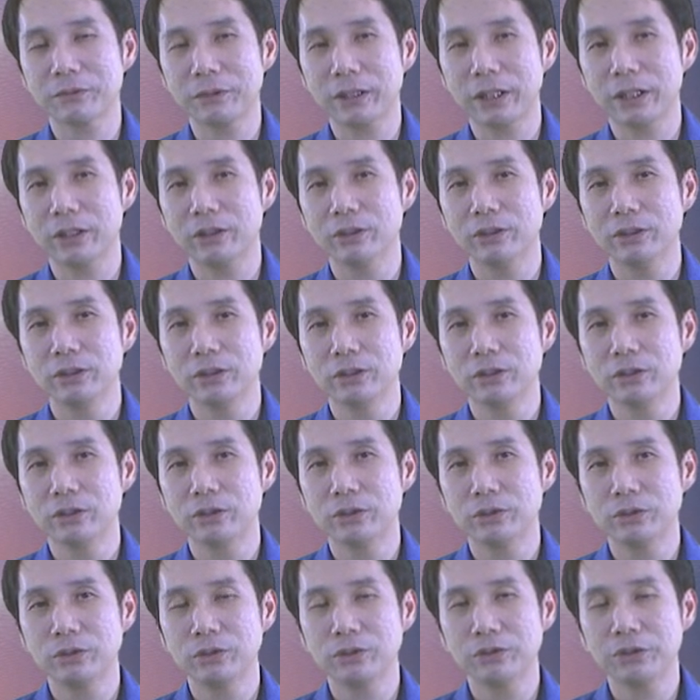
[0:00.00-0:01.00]
file
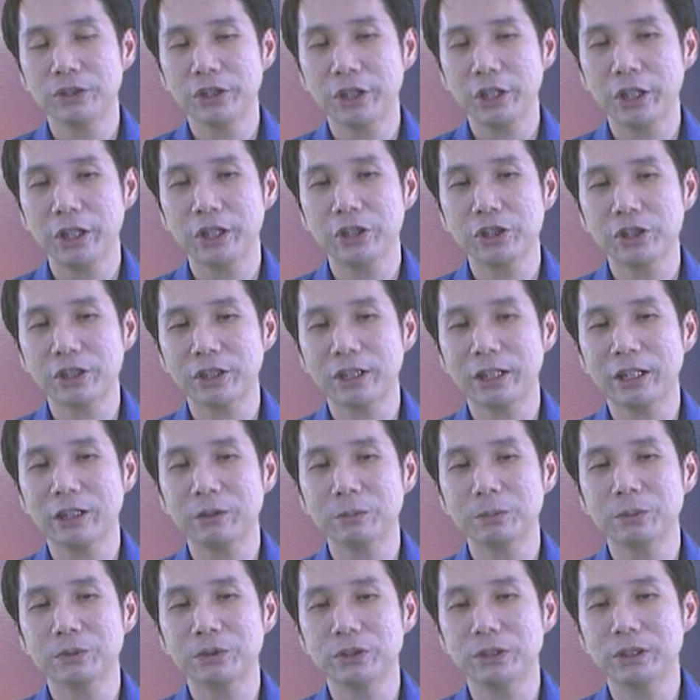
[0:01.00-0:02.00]
to change the
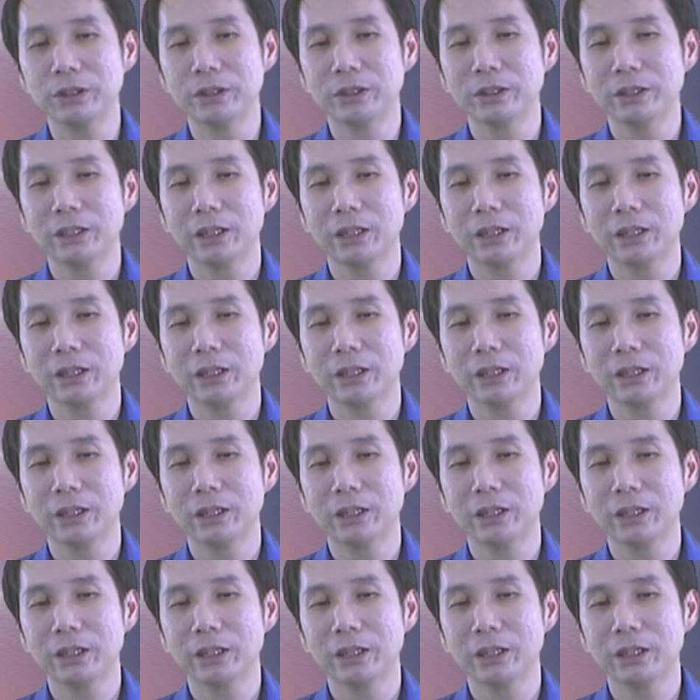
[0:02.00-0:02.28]
output